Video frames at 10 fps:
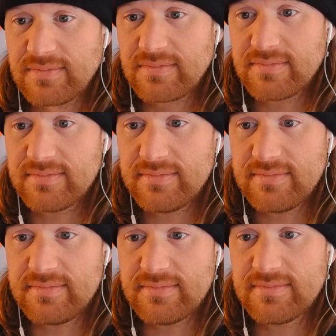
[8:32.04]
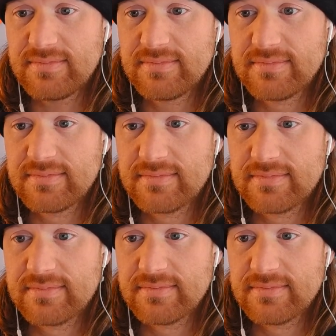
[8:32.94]

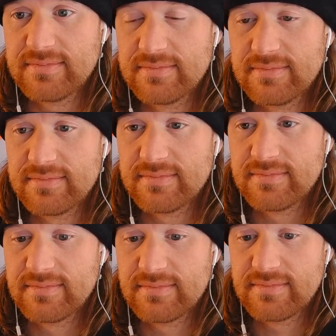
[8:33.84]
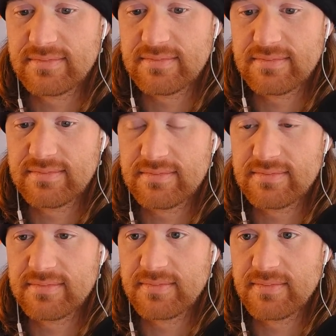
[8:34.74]

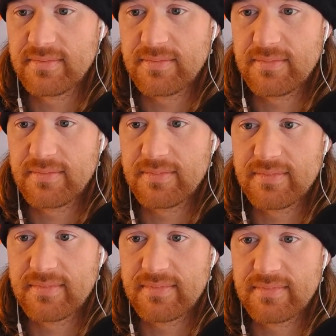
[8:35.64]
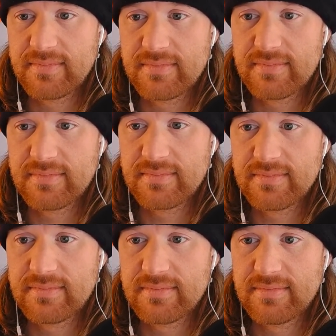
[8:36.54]

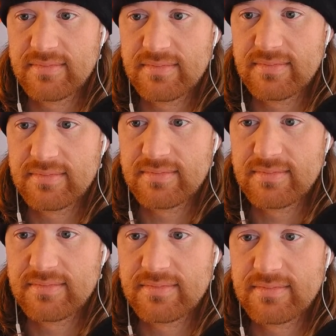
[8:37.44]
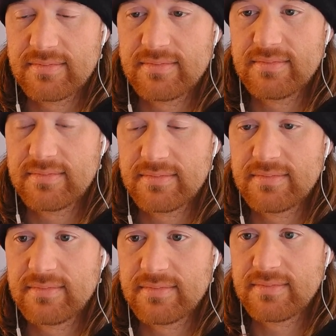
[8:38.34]

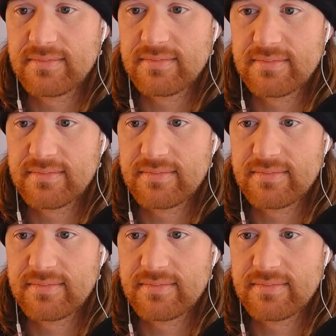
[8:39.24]
[no speech]